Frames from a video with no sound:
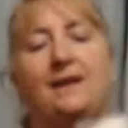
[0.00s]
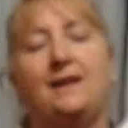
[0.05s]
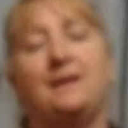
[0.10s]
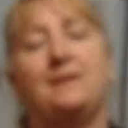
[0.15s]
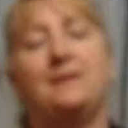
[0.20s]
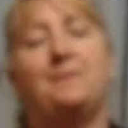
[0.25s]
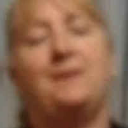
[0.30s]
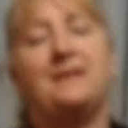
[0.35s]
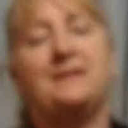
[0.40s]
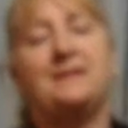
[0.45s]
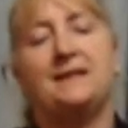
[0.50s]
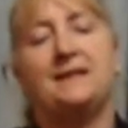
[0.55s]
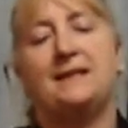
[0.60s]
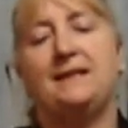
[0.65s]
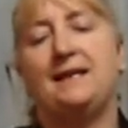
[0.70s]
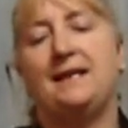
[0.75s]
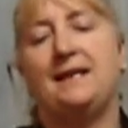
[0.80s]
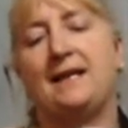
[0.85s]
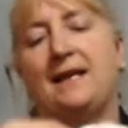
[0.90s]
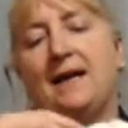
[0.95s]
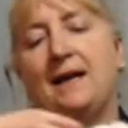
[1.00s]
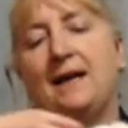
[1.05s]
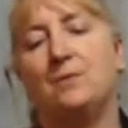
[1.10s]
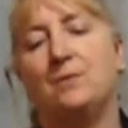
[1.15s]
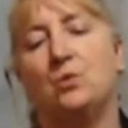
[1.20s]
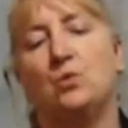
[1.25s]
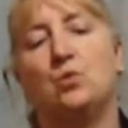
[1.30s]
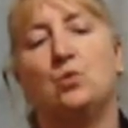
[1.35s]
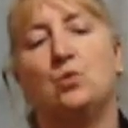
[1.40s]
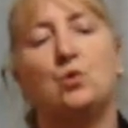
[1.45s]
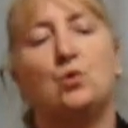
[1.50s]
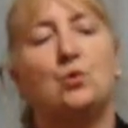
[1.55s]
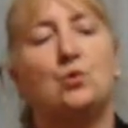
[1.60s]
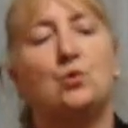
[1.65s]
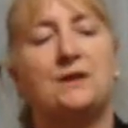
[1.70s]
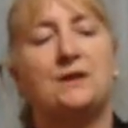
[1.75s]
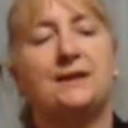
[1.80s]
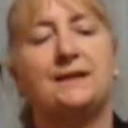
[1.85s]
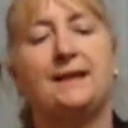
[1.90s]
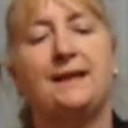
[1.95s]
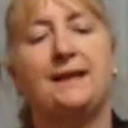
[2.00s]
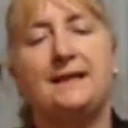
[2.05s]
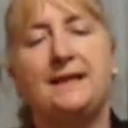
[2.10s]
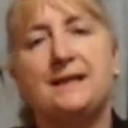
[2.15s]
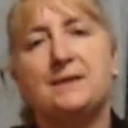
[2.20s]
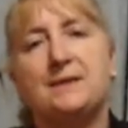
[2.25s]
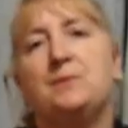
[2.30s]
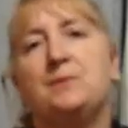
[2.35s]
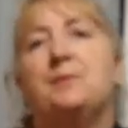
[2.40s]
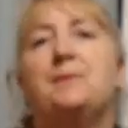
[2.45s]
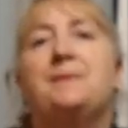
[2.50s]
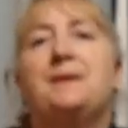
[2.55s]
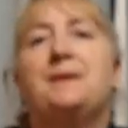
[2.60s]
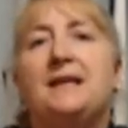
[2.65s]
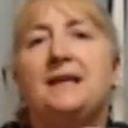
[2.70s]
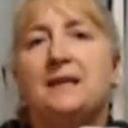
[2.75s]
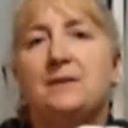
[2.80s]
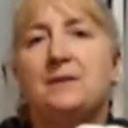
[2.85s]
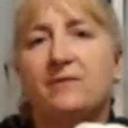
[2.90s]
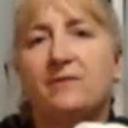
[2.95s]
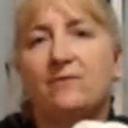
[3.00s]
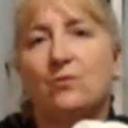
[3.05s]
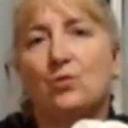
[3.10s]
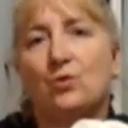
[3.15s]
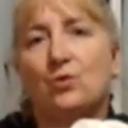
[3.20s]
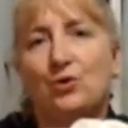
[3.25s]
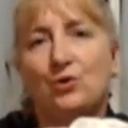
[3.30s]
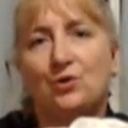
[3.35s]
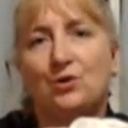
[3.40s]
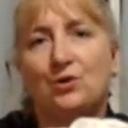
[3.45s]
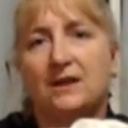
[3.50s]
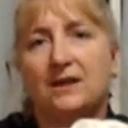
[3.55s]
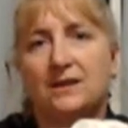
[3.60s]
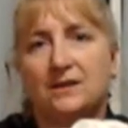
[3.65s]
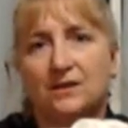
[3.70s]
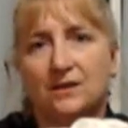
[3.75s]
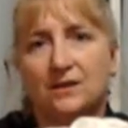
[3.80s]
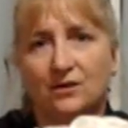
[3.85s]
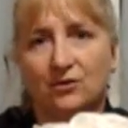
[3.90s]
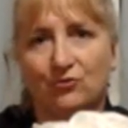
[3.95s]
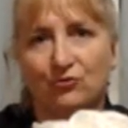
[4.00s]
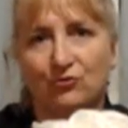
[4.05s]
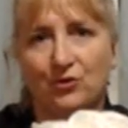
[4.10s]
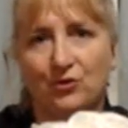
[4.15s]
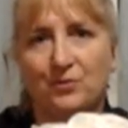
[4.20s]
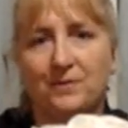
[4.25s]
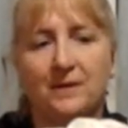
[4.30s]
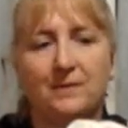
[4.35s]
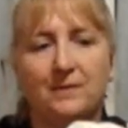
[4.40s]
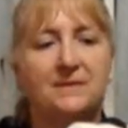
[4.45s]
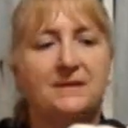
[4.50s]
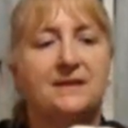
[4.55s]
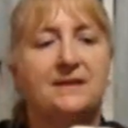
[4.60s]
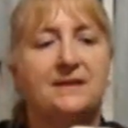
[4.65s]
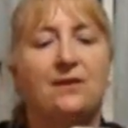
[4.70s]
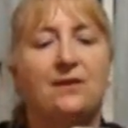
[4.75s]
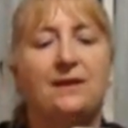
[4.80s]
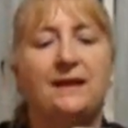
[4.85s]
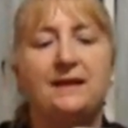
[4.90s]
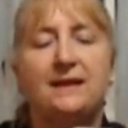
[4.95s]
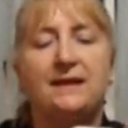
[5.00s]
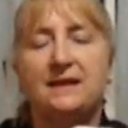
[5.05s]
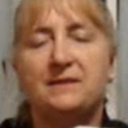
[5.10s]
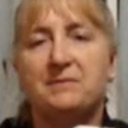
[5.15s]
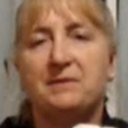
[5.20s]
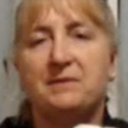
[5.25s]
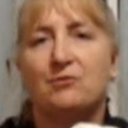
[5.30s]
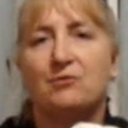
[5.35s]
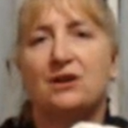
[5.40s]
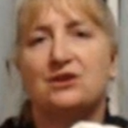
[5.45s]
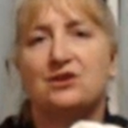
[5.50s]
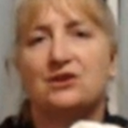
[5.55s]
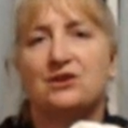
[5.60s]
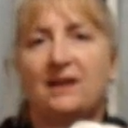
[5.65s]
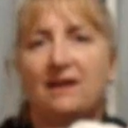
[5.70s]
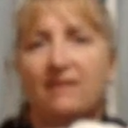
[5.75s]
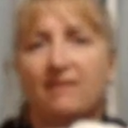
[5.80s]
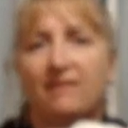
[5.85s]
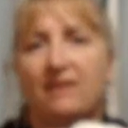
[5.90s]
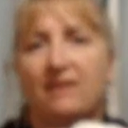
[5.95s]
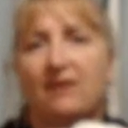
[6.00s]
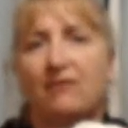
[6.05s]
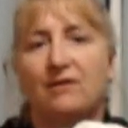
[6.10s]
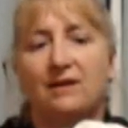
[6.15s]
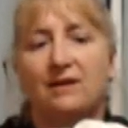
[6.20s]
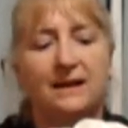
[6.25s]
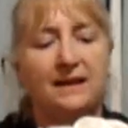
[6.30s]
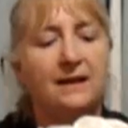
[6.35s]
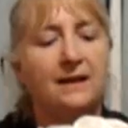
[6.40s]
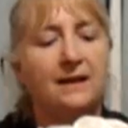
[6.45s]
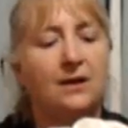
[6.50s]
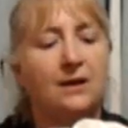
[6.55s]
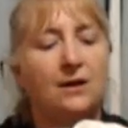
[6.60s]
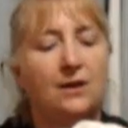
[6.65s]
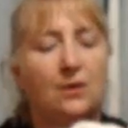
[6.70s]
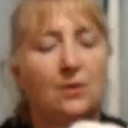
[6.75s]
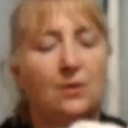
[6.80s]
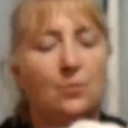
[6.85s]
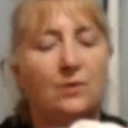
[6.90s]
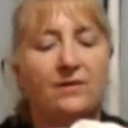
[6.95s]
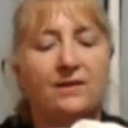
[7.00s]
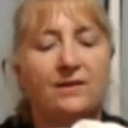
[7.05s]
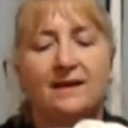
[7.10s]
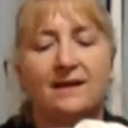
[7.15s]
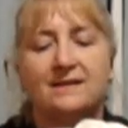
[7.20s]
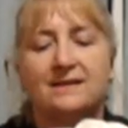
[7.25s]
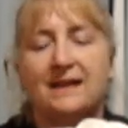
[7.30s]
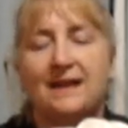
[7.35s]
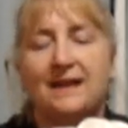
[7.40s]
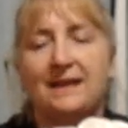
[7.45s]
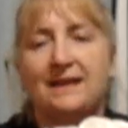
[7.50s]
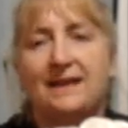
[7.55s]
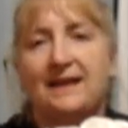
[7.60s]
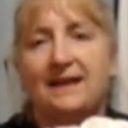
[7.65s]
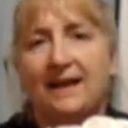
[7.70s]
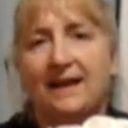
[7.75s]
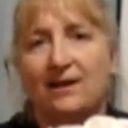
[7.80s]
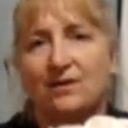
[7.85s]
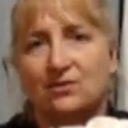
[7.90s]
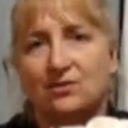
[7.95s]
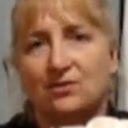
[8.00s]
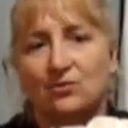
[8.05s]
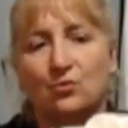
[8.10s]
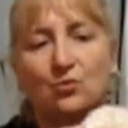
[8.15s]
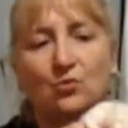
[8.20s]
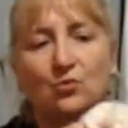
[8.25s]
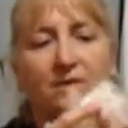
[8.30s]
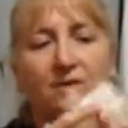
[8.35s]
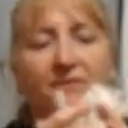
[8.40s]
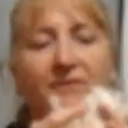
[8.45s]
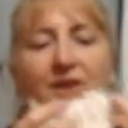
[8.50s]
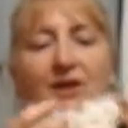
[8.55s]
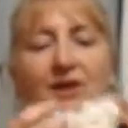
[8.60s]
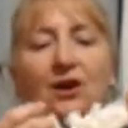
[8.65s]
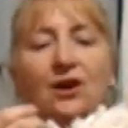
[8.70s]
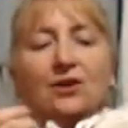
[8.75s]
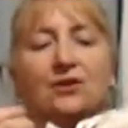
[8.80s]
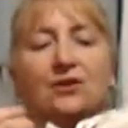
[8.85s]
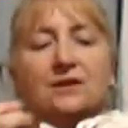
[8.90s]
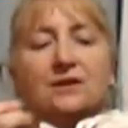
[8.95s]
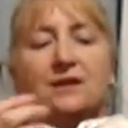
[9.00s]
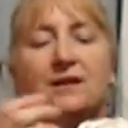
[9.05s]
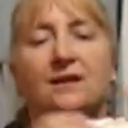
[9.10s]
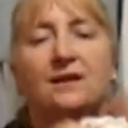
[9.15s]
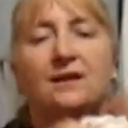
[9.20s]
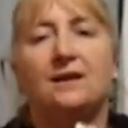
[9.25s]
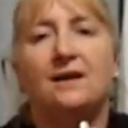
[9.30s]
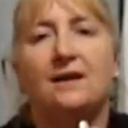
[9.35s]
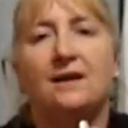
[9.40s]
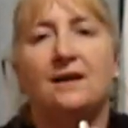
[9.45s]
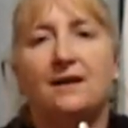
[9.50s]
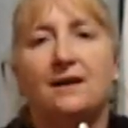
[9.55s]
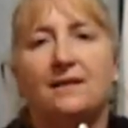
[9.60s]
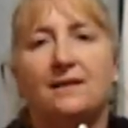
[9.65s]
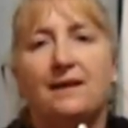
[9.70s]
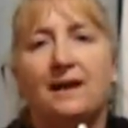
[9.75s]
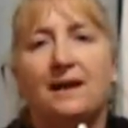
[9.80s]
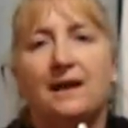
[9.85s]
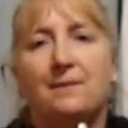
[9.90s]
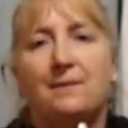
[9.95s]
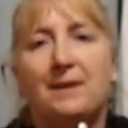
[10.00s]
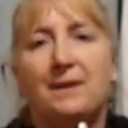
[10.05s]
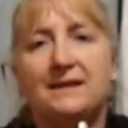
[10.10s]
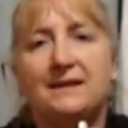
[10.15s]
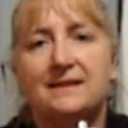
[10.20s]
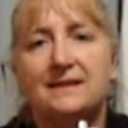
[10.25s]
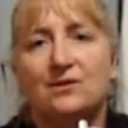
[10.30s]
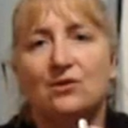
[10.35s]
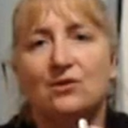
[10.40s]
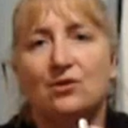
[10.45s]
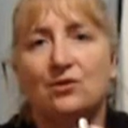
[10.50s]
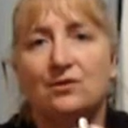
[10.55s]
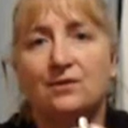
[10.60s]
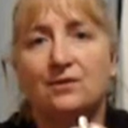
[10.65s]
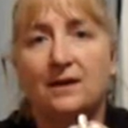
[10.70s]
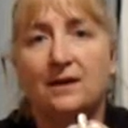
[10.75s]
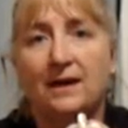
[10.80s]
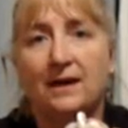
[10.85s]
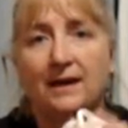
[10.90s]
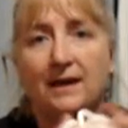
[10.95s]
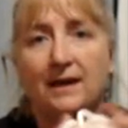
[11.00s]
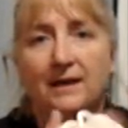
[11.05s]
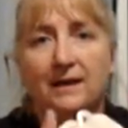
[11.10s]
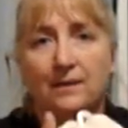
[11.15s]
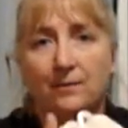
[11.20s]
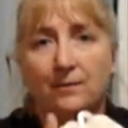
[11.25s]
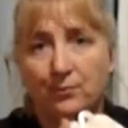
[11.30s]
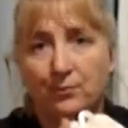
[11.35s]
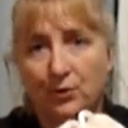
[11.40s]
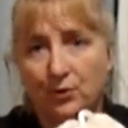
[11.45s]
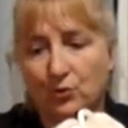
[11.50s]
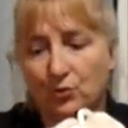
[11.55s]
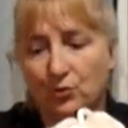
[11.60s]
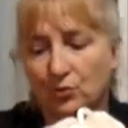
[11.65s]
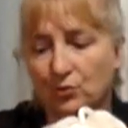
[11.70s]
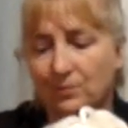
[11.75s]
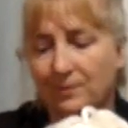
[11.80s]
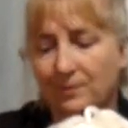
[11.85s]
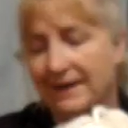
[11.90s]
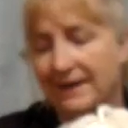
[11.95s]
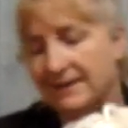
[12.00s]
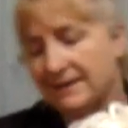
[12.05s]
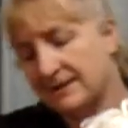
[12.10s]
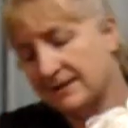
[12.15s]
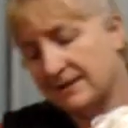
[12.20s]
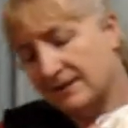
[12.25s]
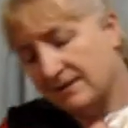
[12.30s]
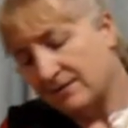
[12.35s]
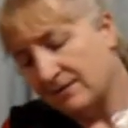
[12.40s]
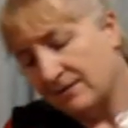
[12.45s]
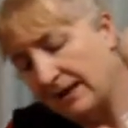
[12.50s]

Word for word: And basically they come all corded and they need to be prepared before you can groom them. So they need to be brushed out thoroughly without taking out all of the coat. They are based on a poodle base.